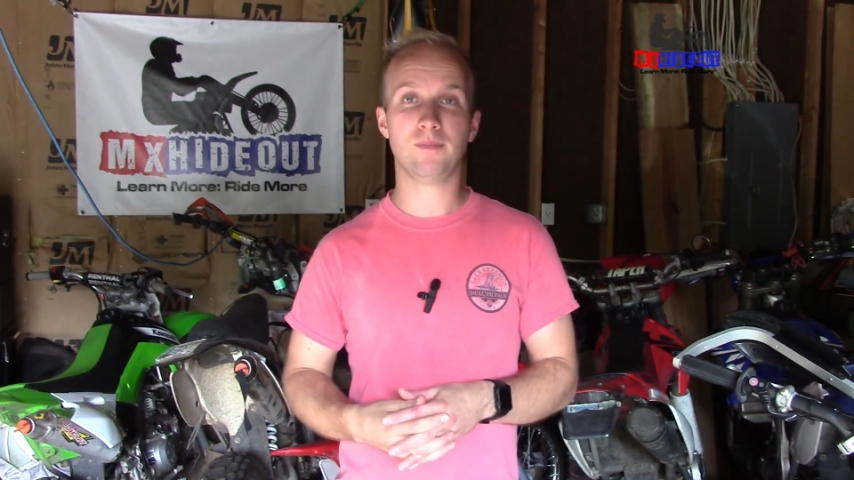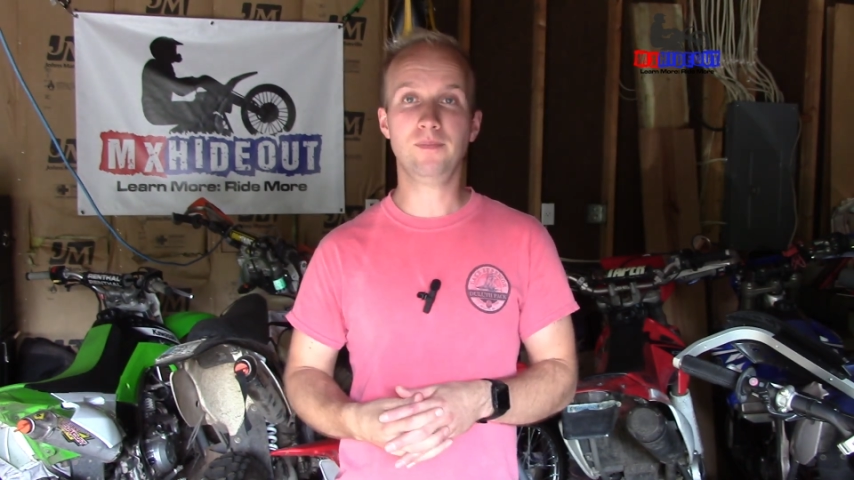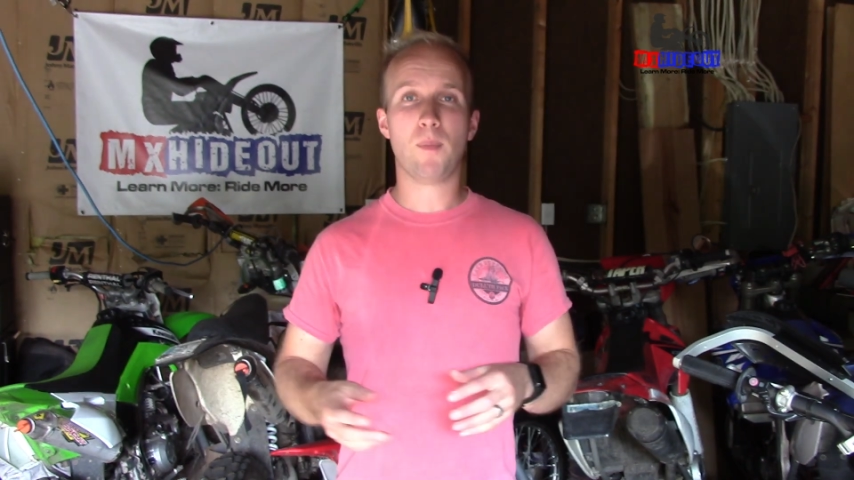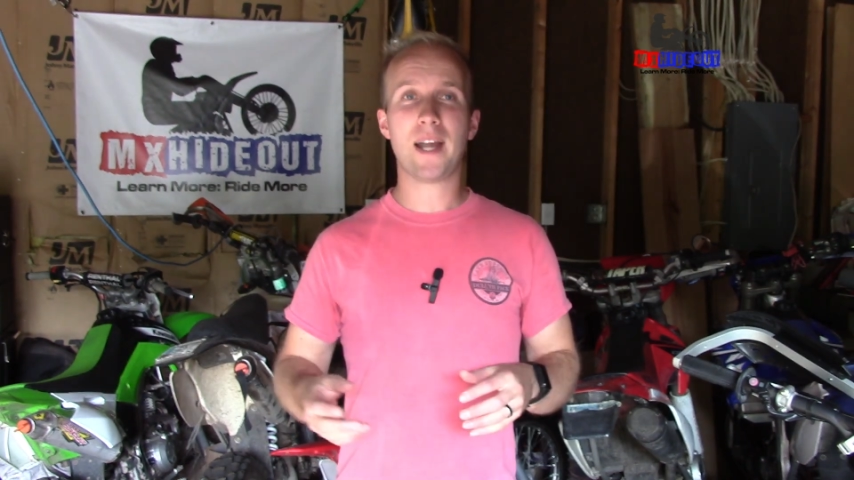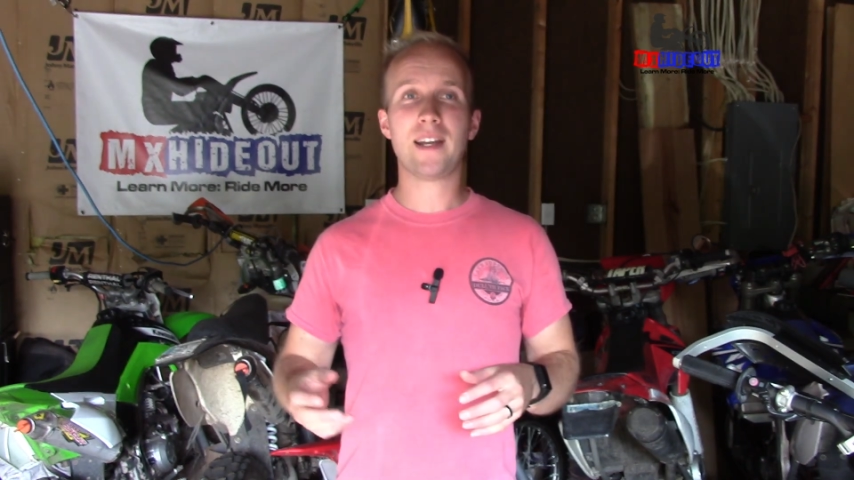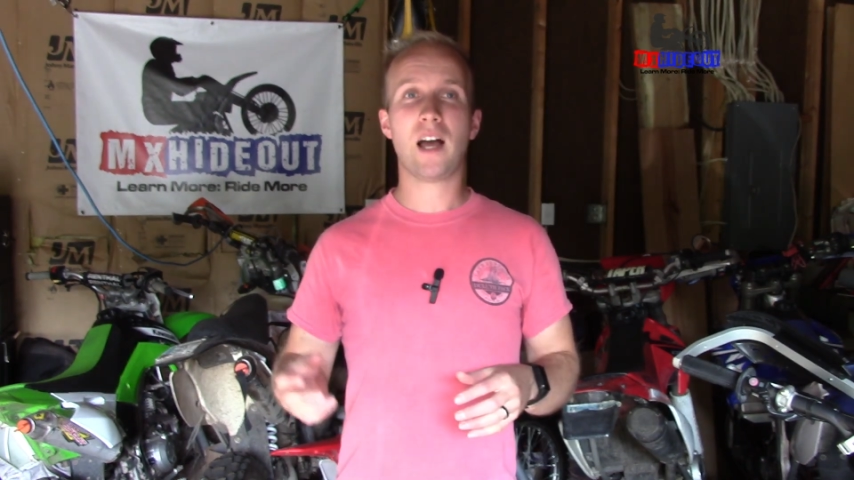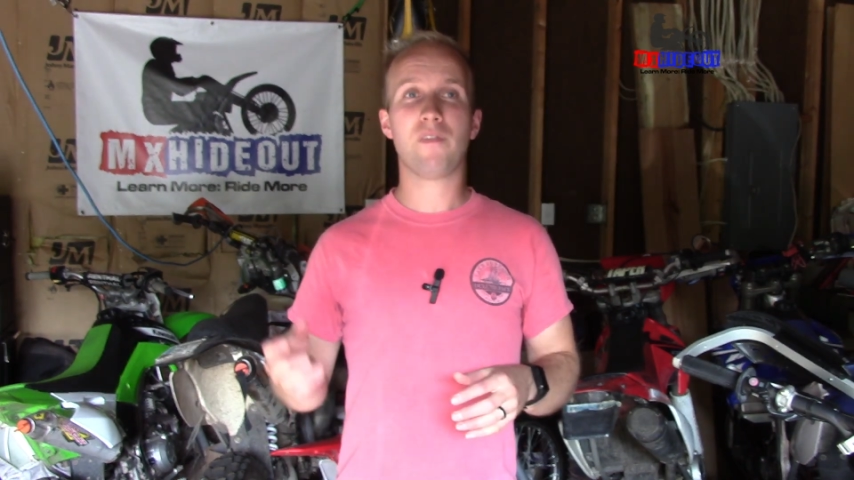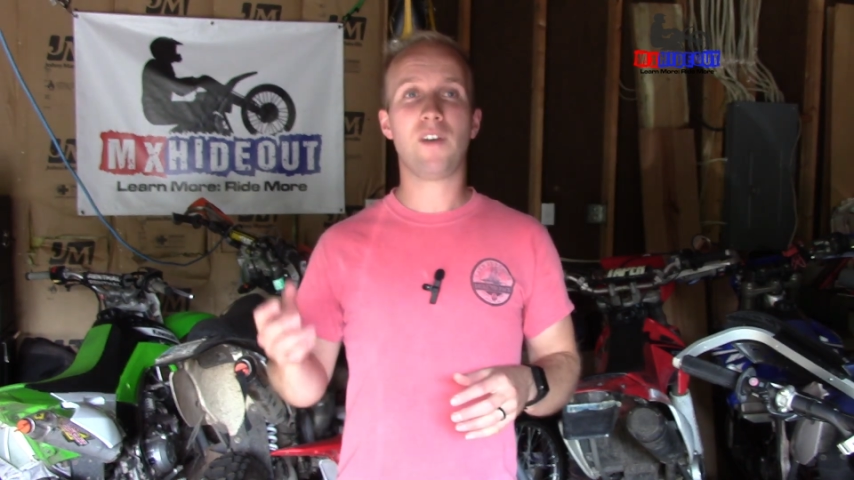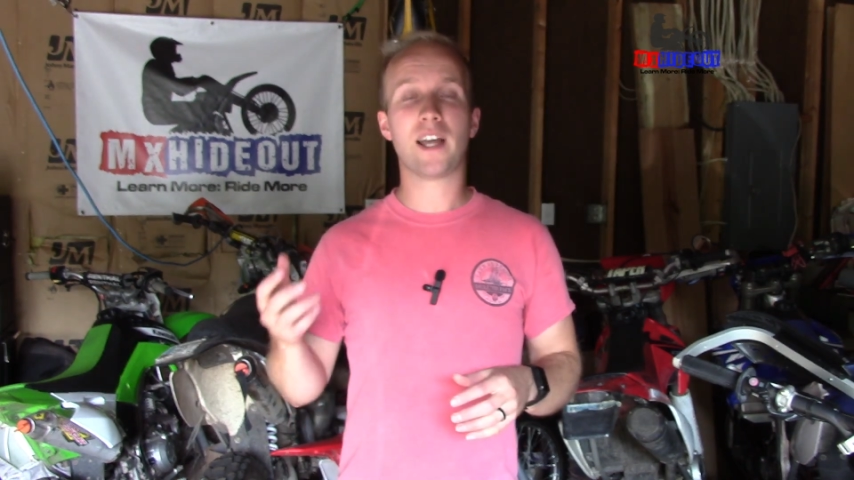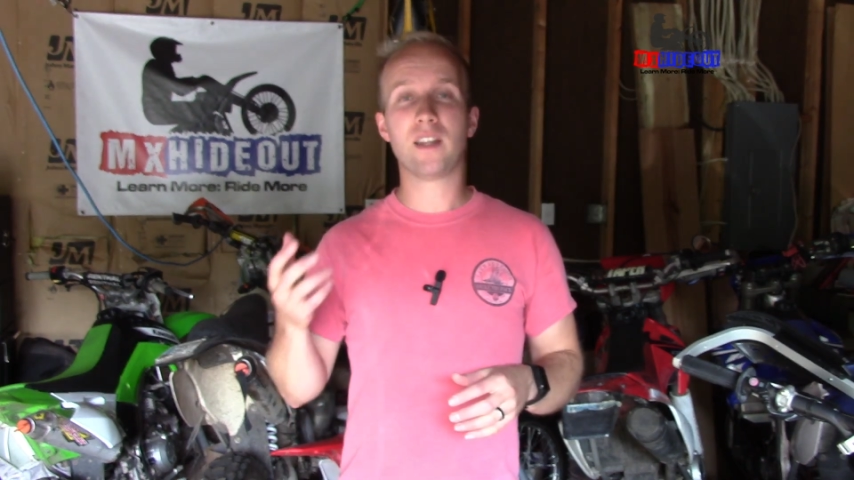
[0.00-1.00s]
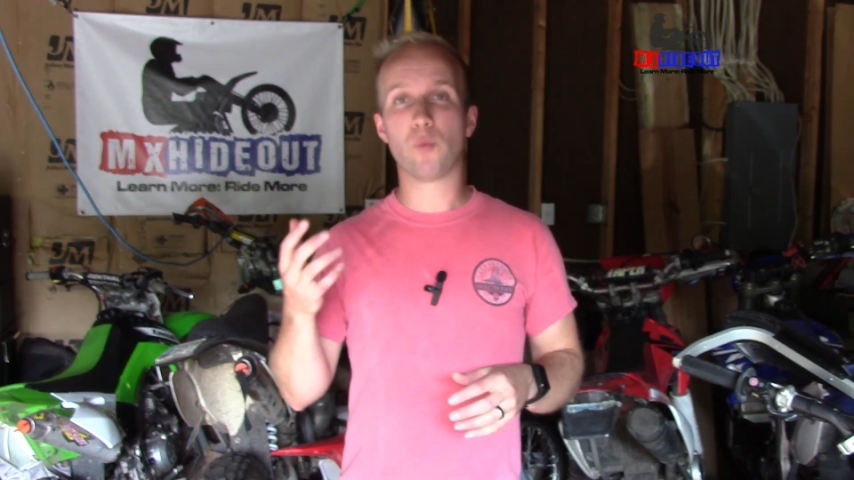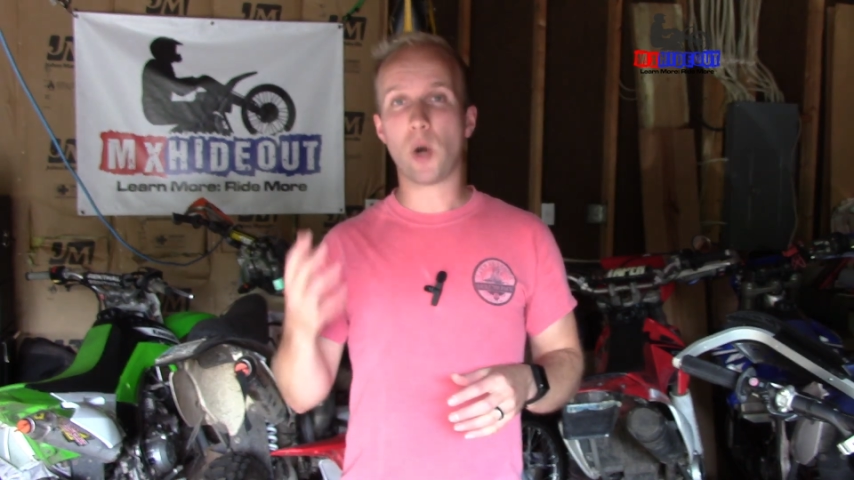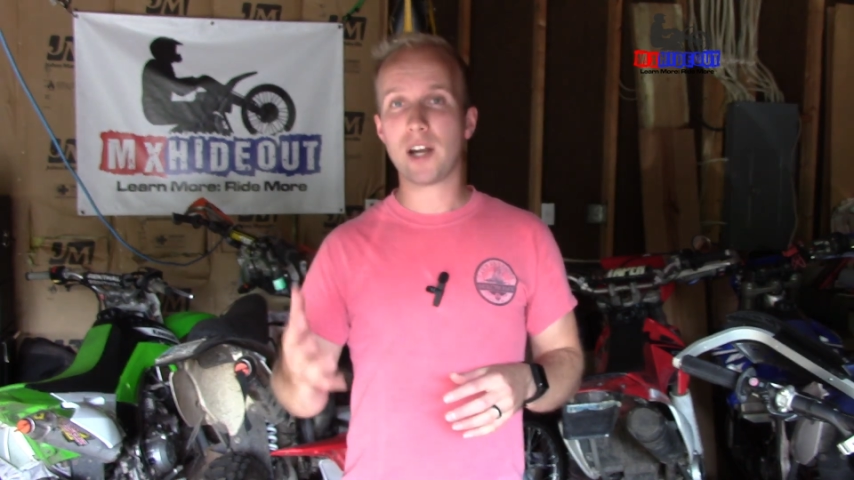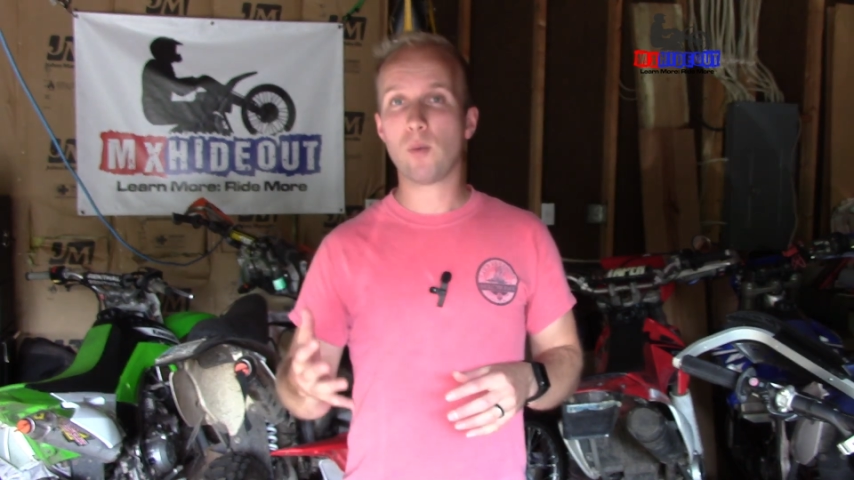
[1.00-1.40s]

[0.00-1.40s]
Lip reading: You might not find them right